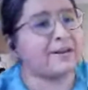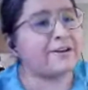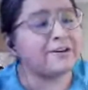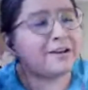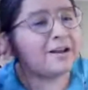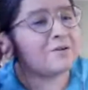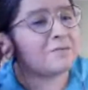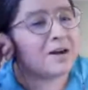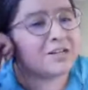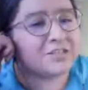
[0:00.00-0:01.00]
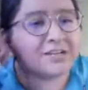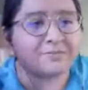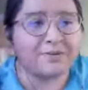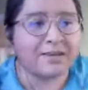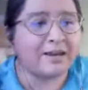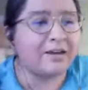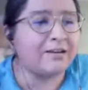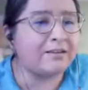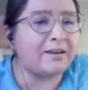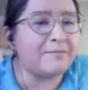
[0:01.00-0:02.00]
You're not watching
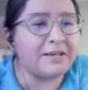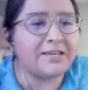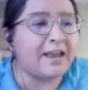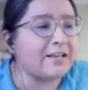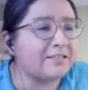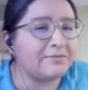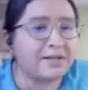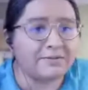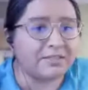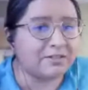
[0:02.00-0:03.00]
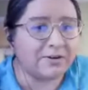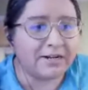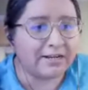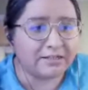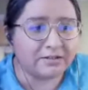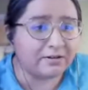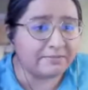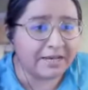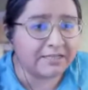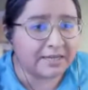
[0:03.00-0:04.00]
BL. I mean, yeah, sometimes the storylines are
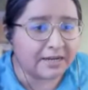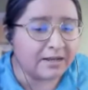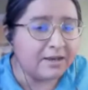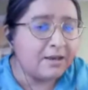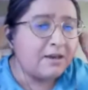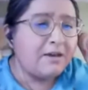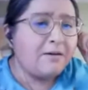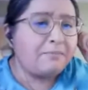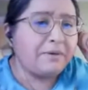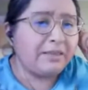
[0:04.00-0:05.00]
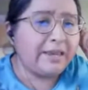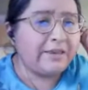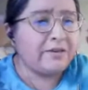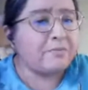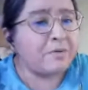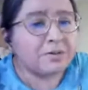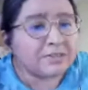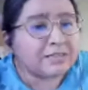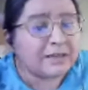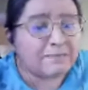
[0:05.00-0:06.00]
amazing, but like
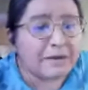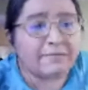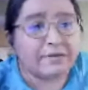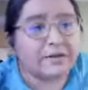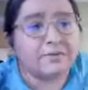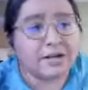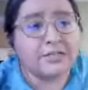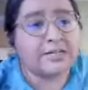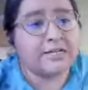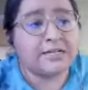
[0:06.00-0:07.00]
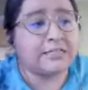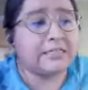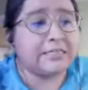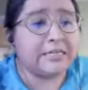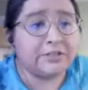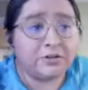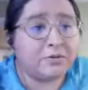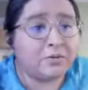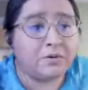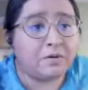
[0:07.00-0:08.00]
mostly people are watching it to see
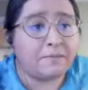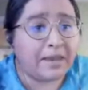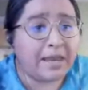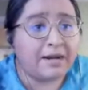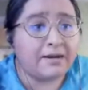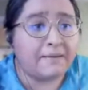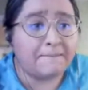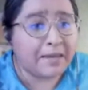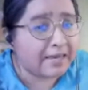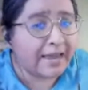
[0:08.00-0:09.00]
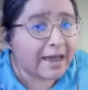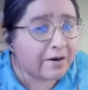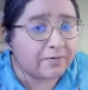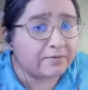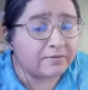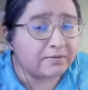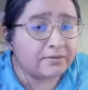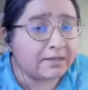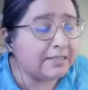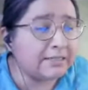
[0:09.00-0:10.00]
two men make out,
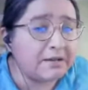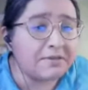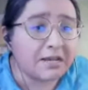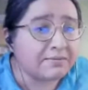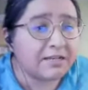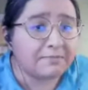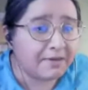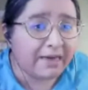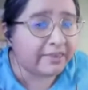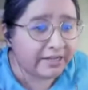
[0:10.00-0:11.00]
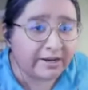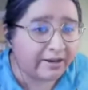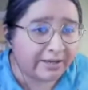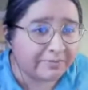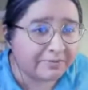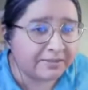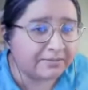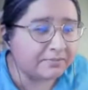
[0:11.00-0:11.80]
and sometimes in bathtubs.